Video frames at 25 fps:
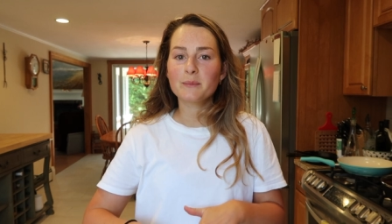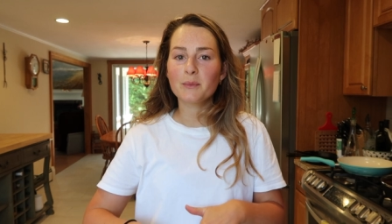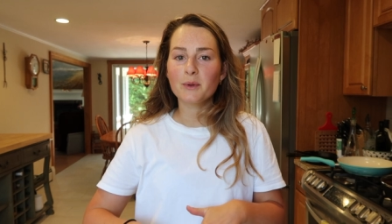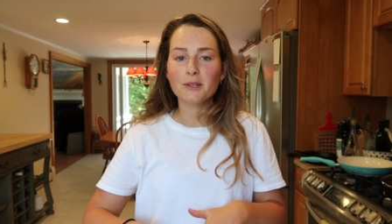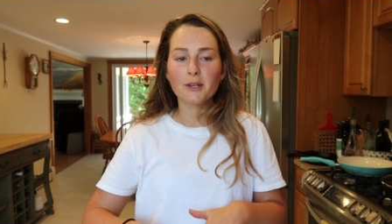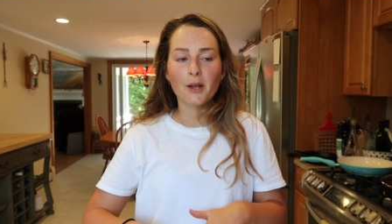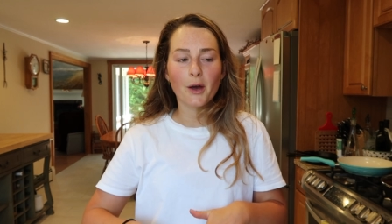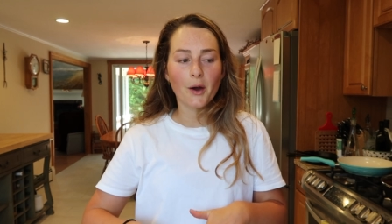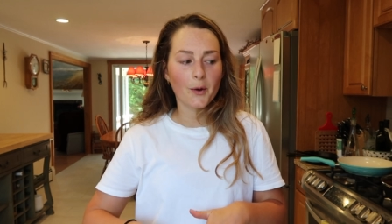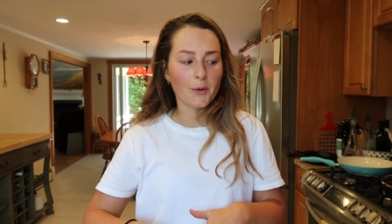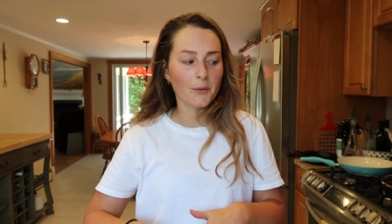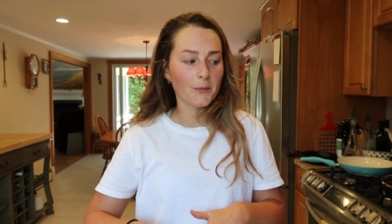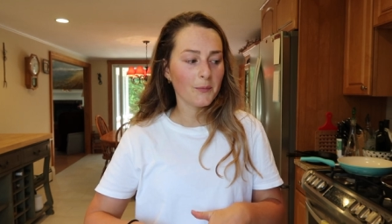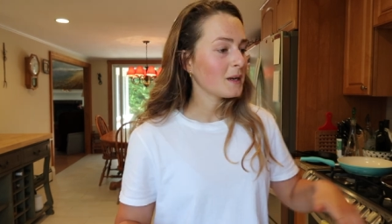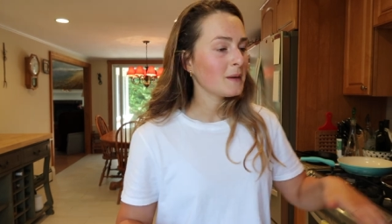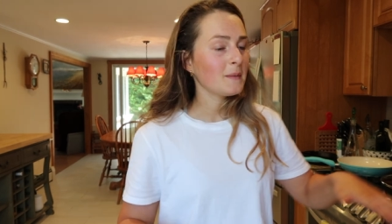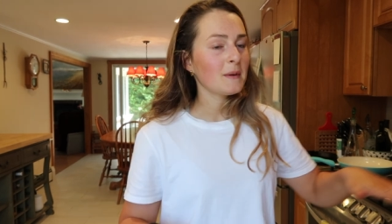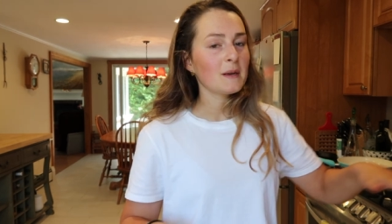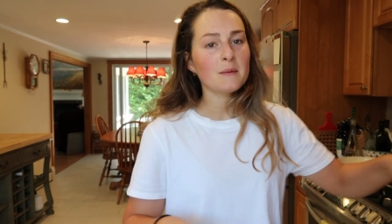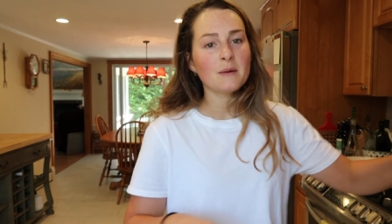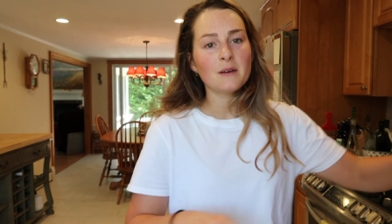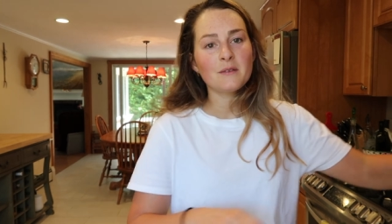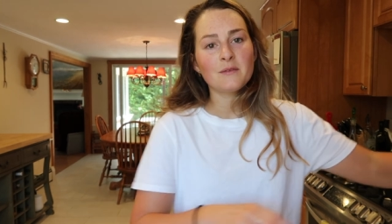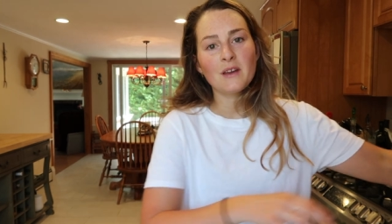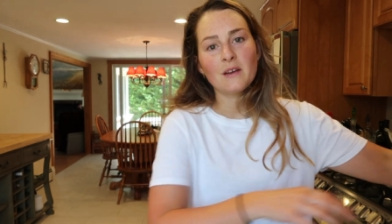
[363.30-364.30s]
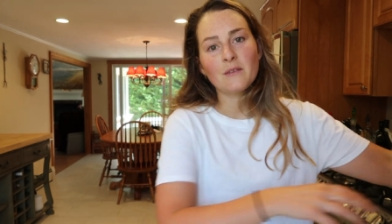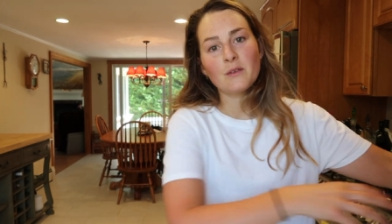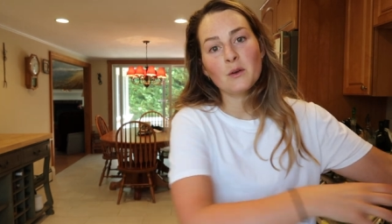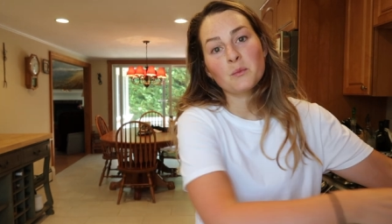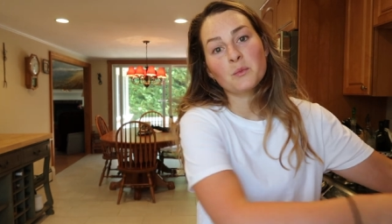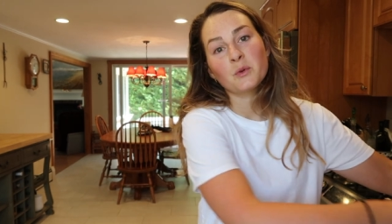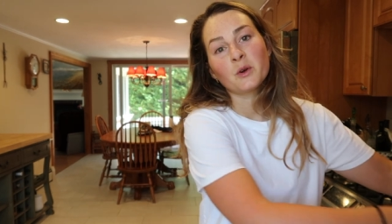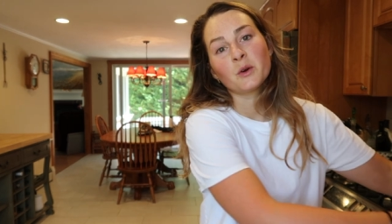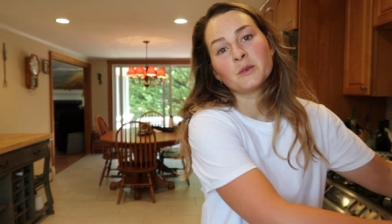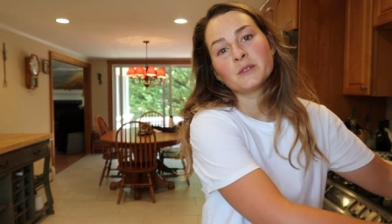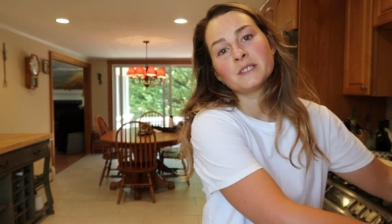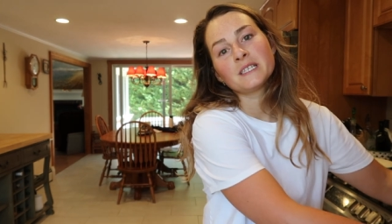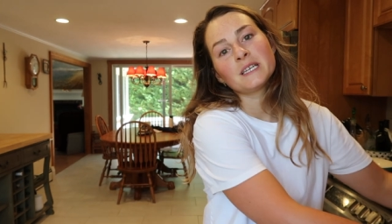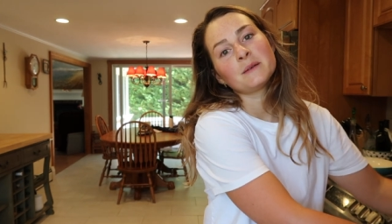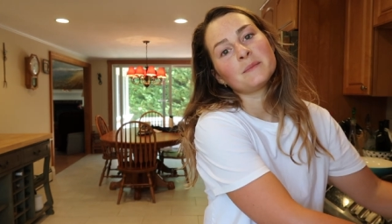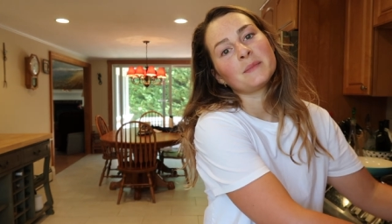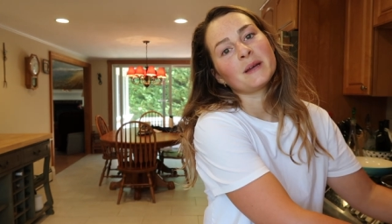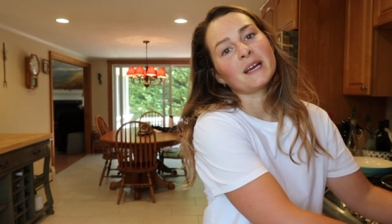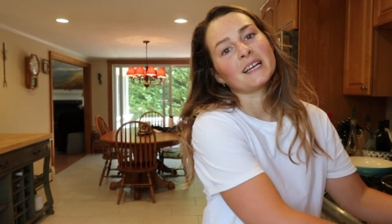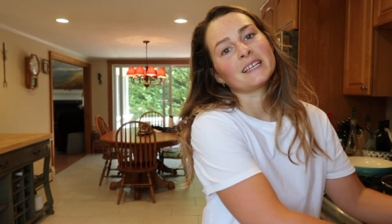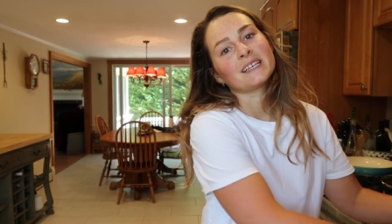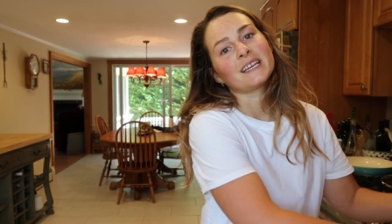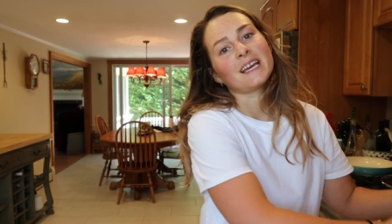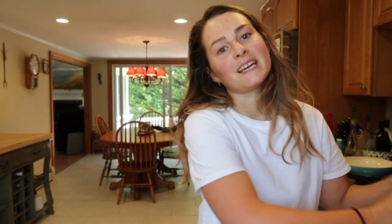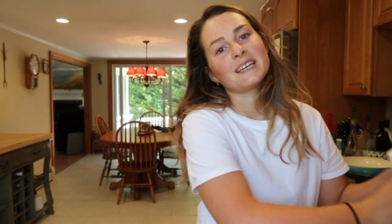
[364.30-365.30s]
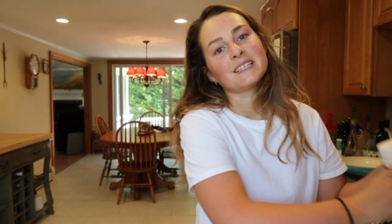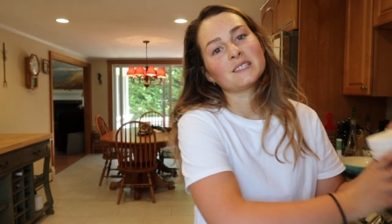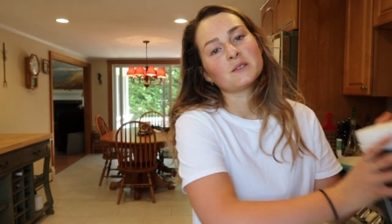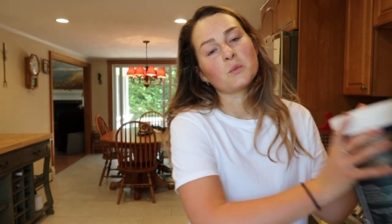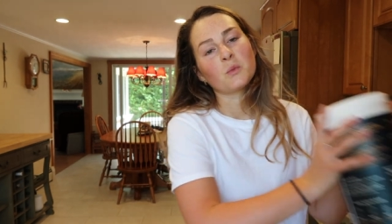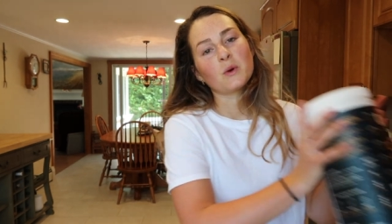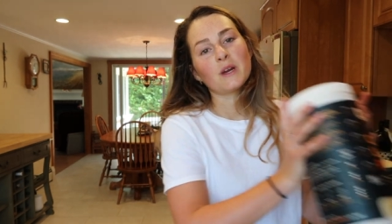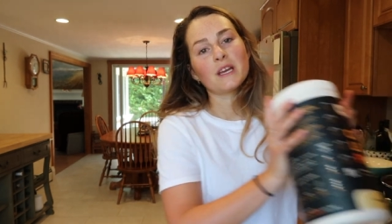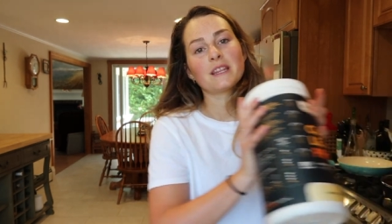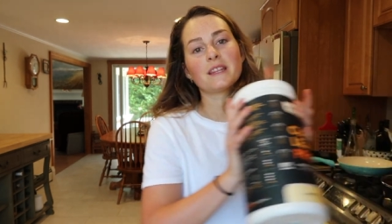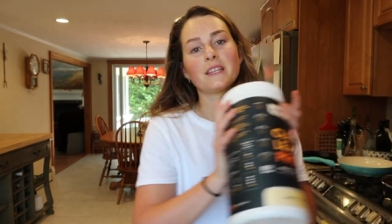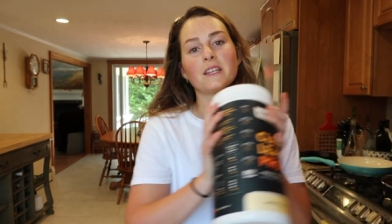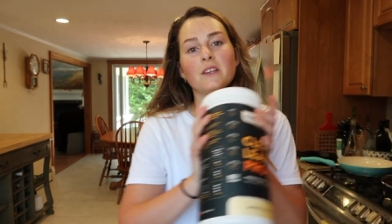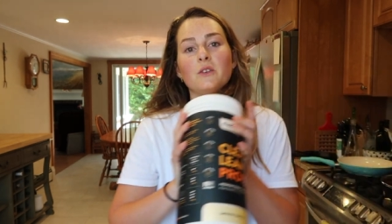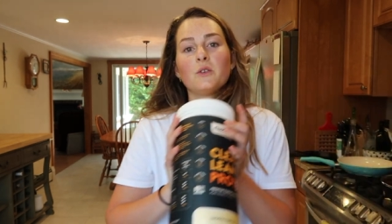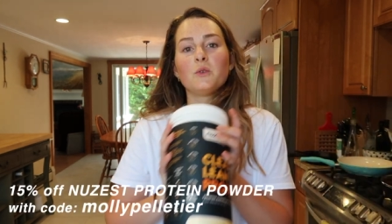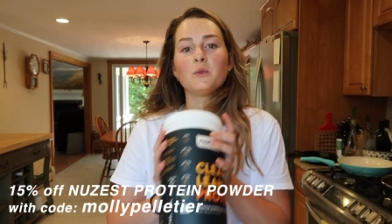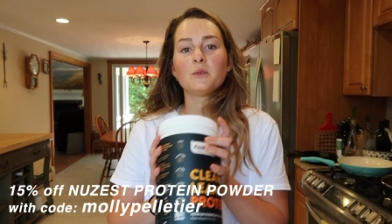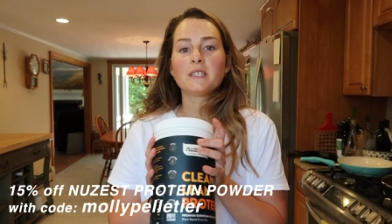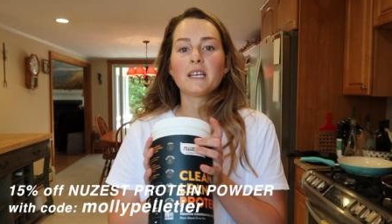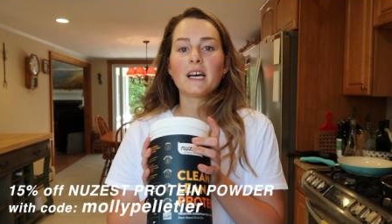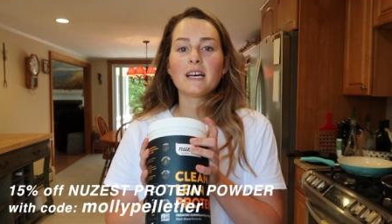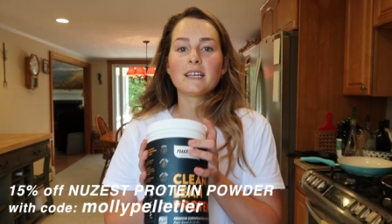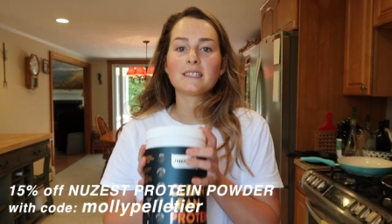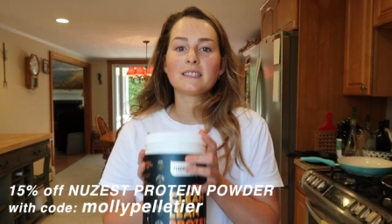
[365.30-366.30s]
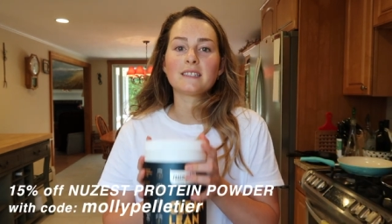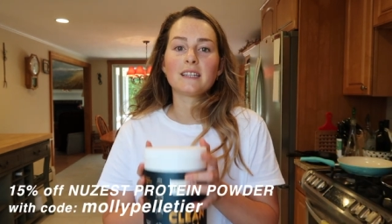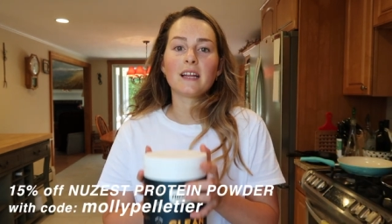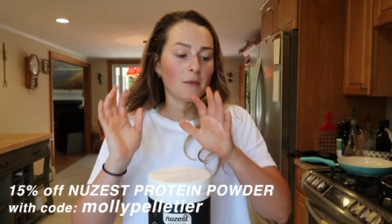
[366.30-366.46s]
below. I'm gonna make my favorite protein pancakes with NuZest.